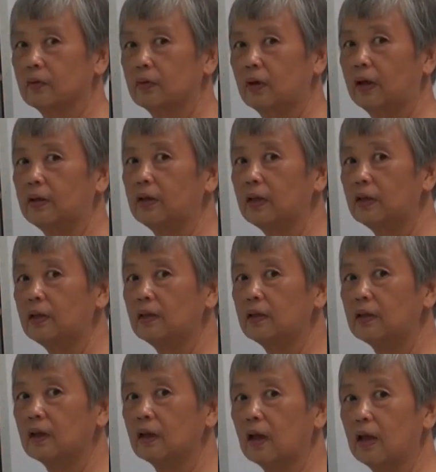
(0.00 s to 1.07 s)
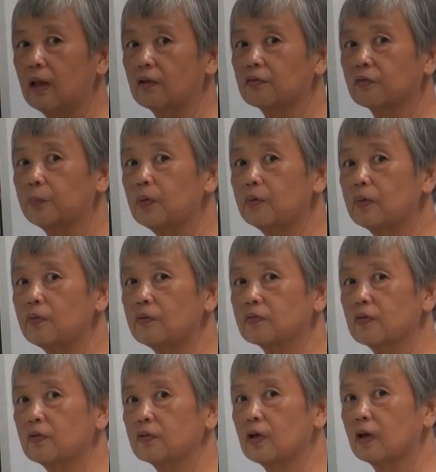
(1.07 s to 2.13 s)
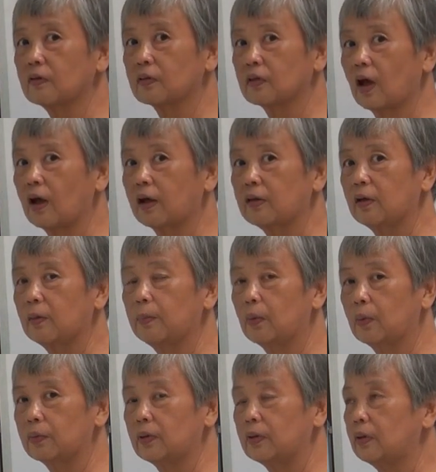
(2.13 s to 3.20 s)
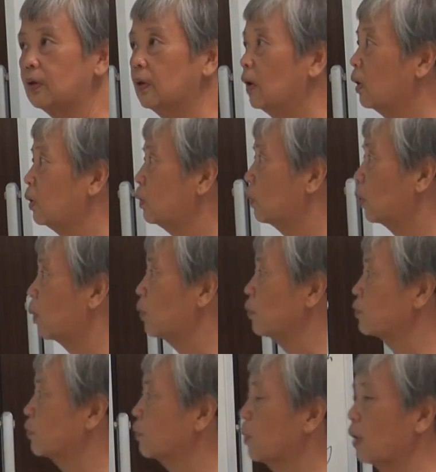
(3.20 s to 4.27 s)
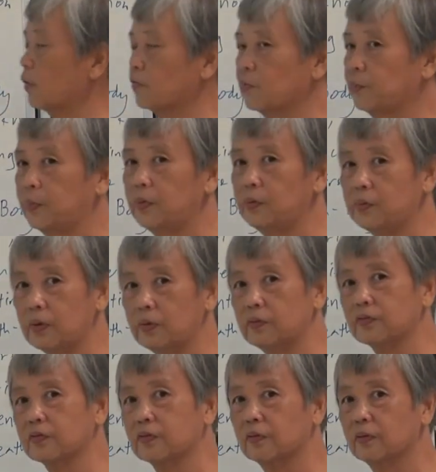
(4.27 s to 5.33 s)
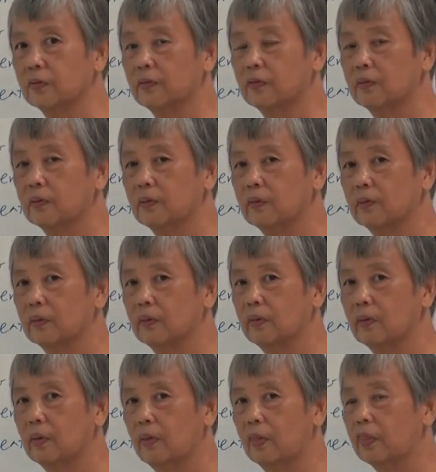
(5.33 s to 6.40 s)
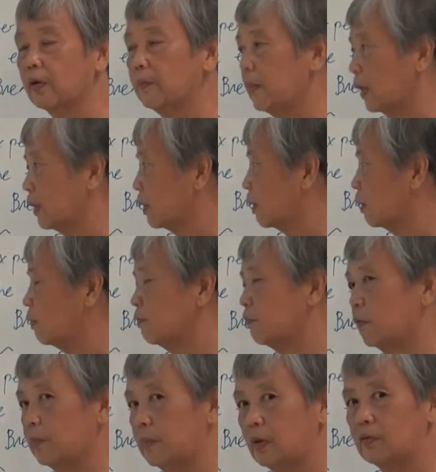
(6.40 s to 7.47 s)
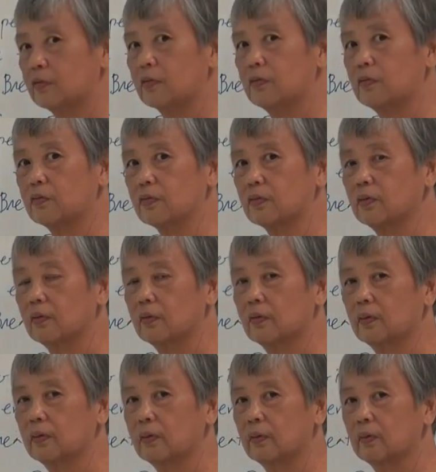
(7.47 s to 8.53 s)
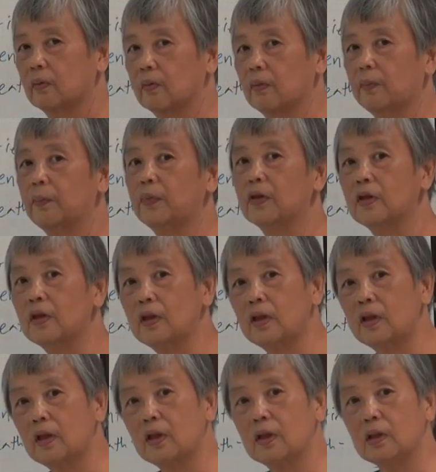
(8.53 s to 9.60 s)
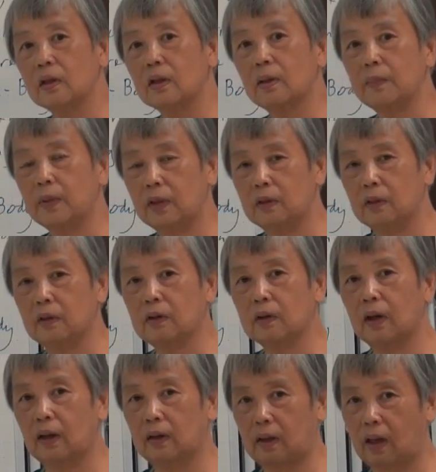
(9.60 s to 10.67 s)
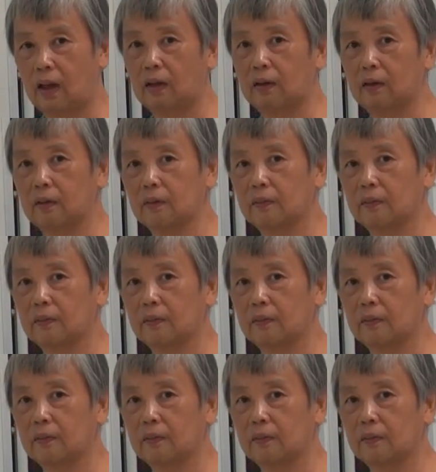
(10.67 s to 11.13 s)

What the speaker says: and in and experiencing the entire body, you also experience the mental formations, beginning, middle, and end.